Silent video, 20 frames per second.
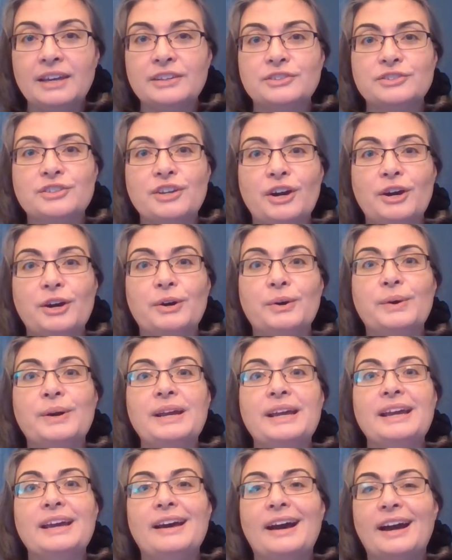So
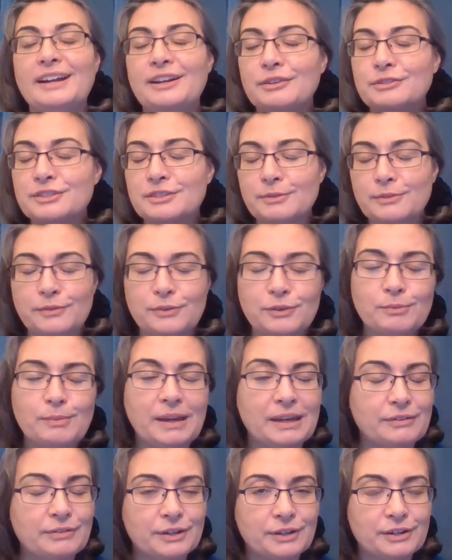I know some of you
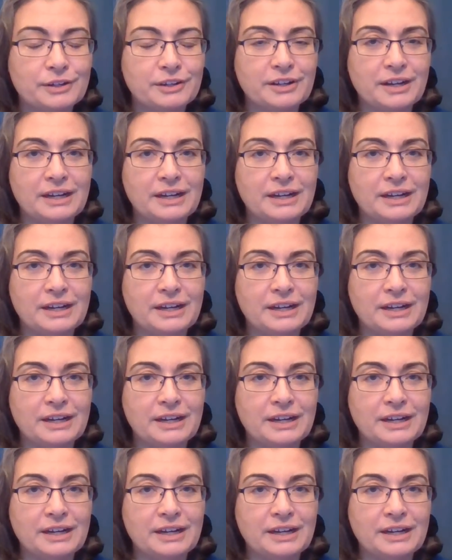may have heard